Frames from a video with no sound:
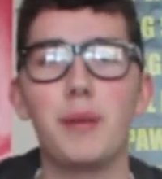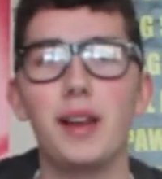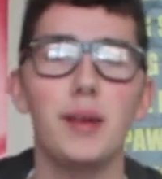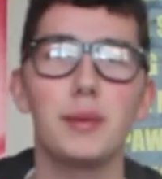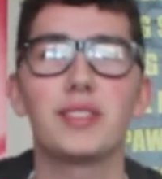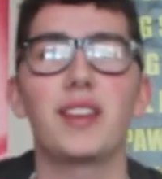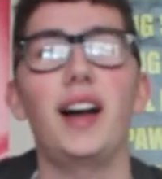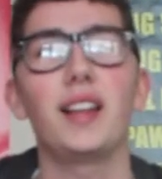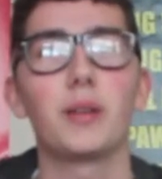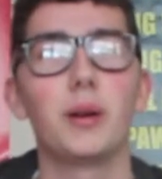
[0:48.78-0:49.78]
my name is
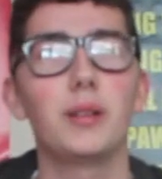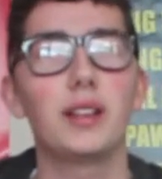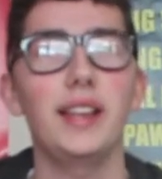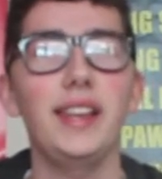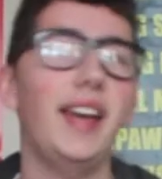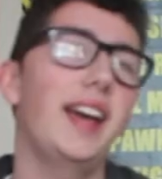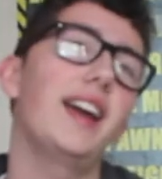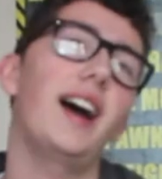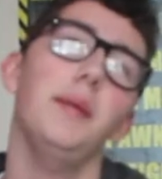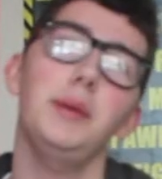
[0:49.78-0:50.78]
Tyler Oakley
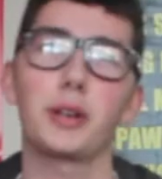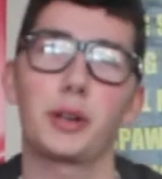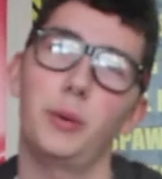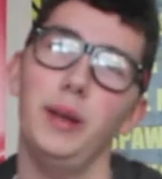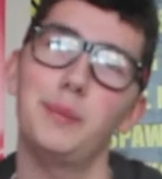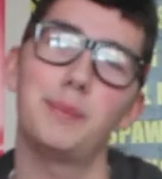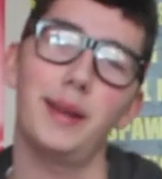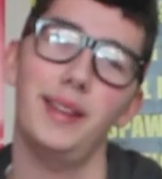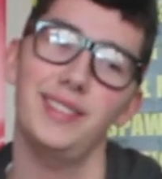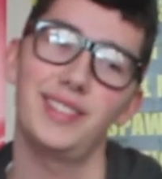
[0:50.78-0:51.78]
and I'm your queen
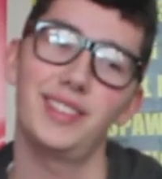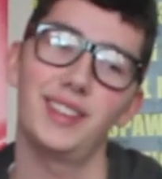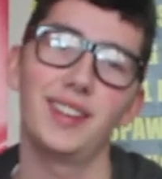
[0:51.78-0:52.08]
bitch.